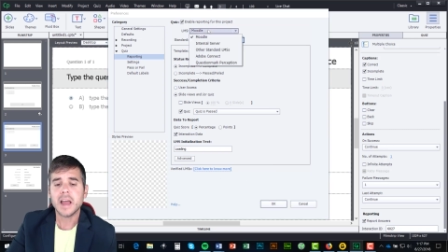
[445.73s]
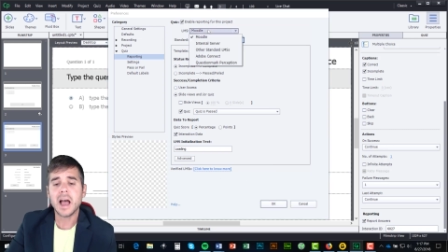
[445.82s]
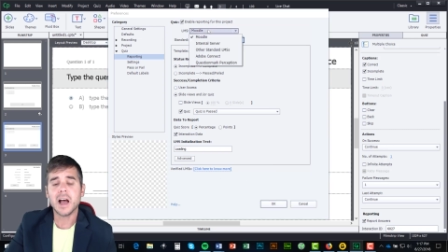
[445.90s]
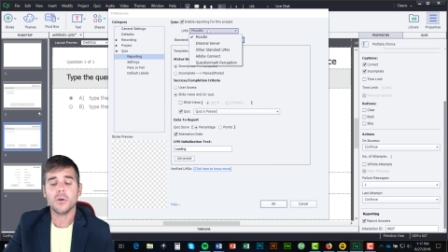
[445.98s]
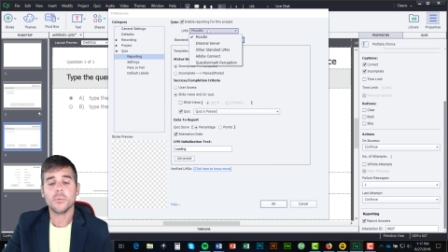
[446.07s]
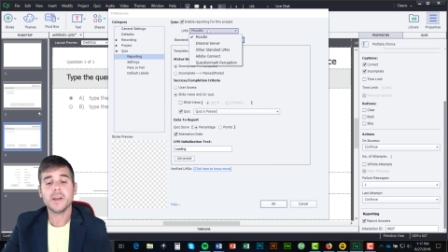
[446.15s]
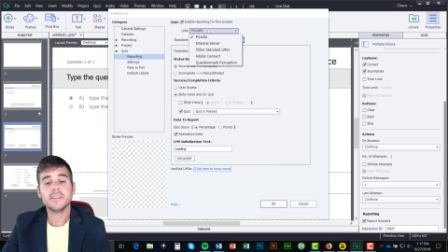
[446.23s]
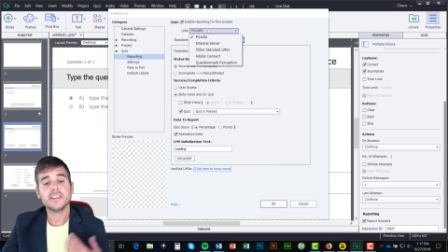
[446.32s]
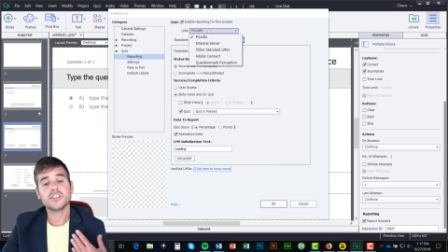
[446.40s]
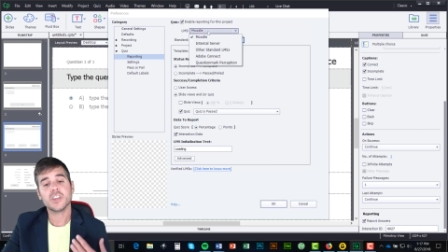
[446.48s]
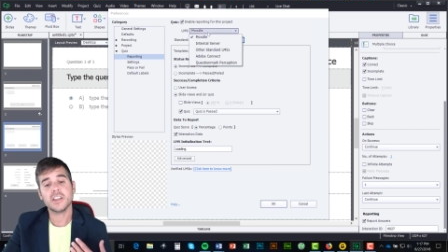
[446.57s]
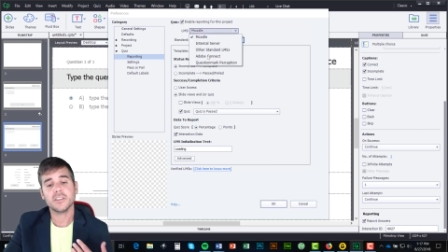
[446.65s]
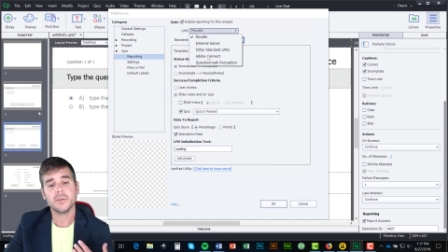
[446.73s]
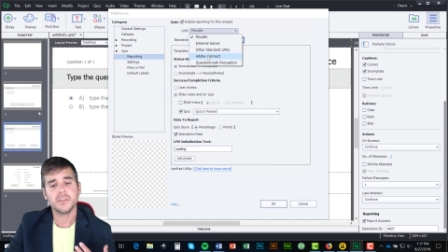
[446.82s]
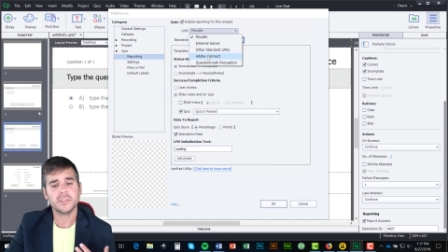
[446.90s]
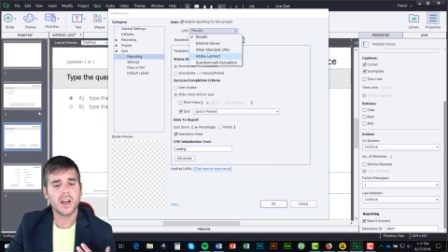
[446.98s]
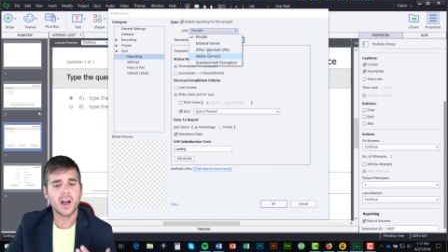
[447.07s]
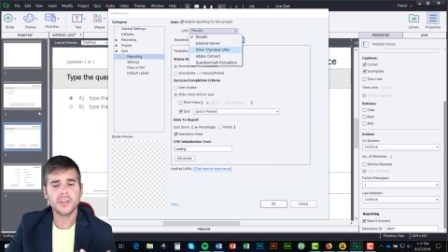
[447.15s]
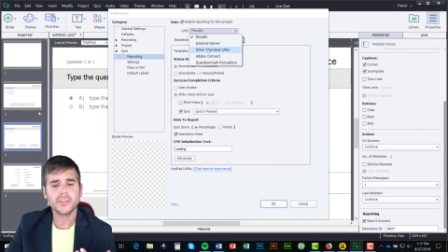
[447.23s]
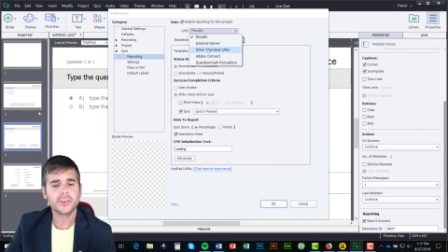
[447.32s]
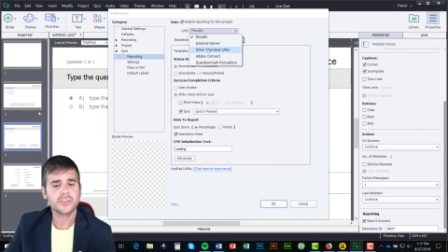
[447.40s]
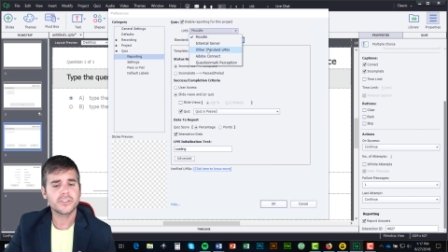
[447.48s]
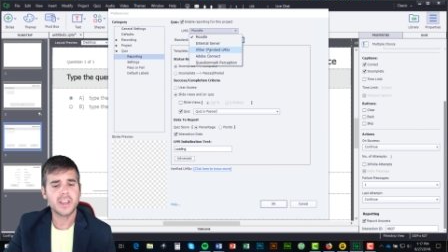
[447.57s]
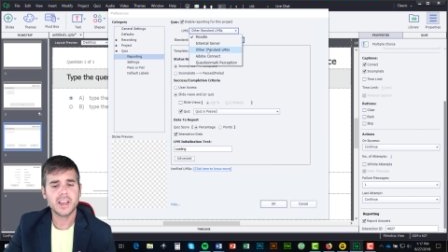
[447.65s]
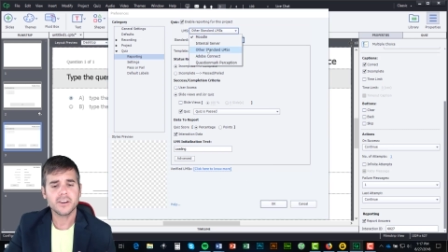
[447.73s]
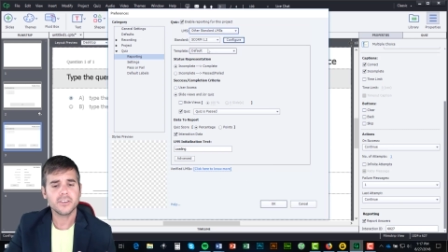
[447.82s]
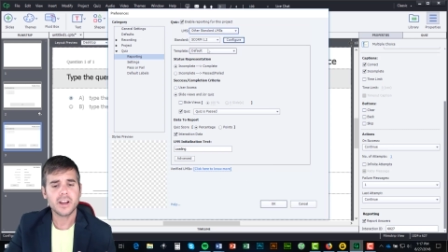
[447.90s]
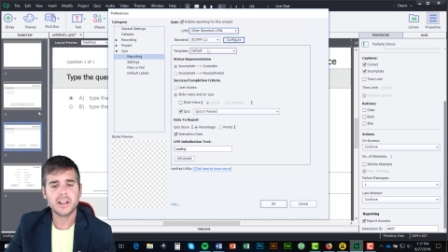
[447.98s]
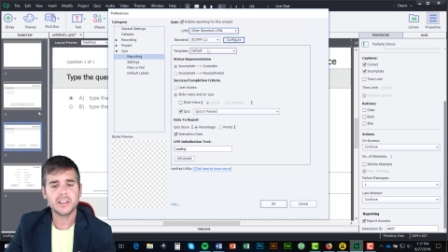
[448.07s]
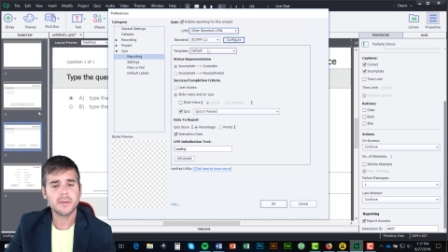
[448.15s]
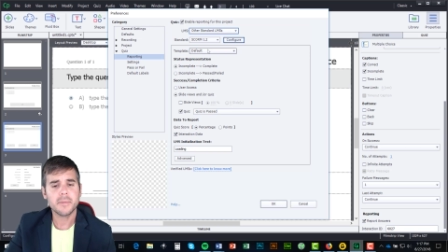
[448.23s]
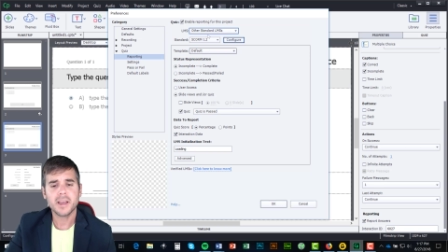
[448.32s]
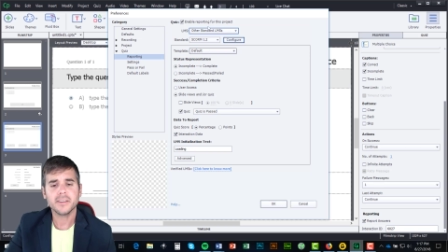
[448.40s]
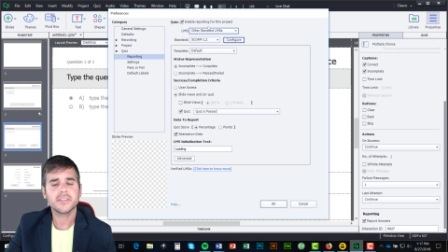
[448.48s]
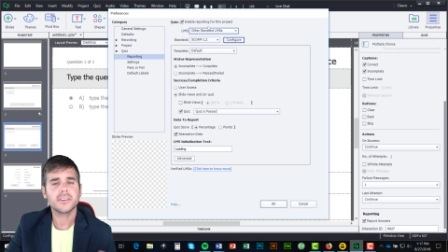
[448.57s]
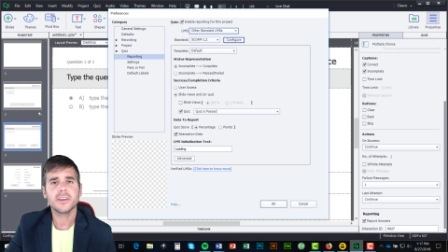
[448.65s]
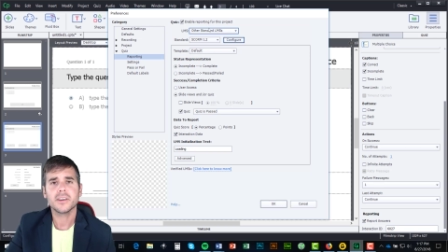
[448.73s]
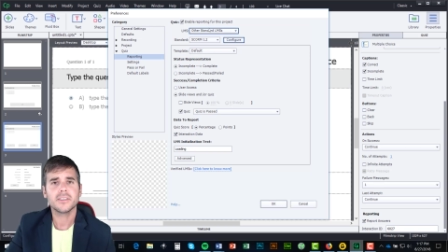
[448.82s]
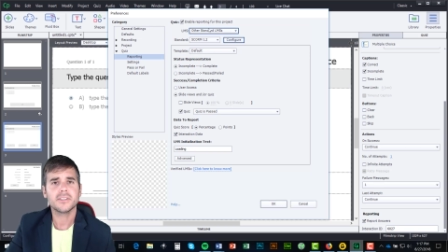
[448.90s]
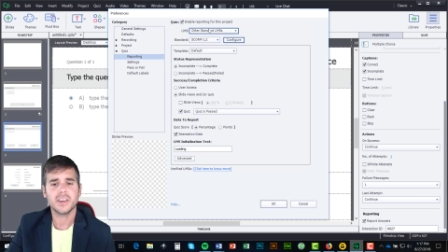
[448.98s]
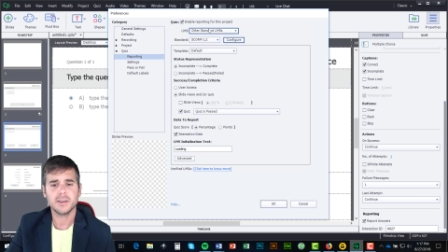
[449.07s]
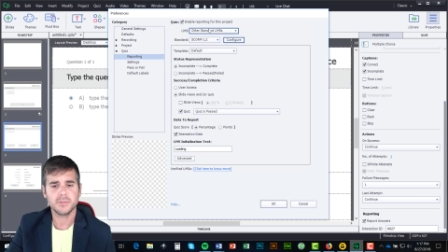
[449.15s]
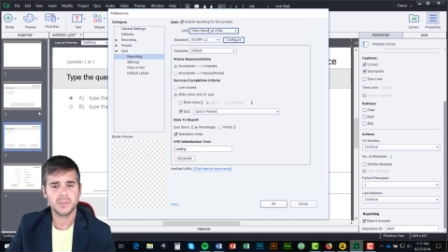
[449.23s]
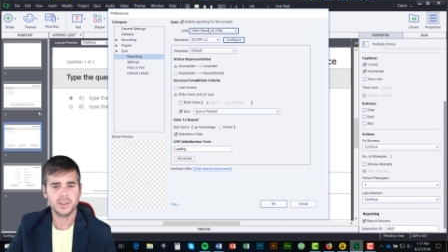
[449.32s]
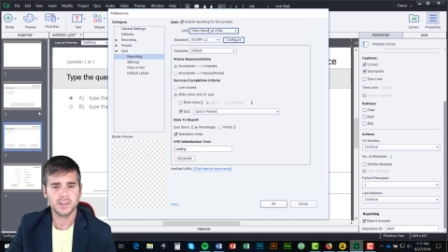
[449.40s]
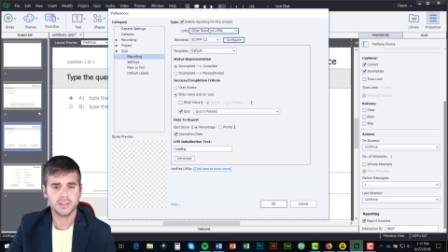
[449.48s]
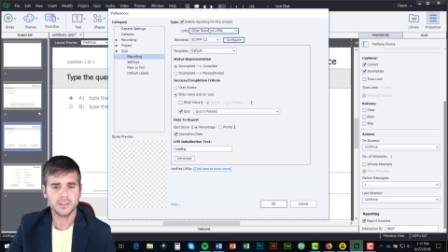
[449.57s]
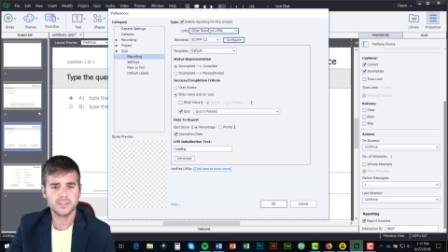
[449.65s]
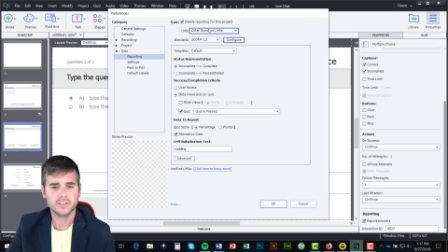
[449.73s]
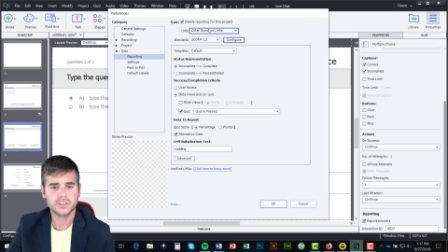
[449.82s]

Now, when this and the other standard LMS, same thing.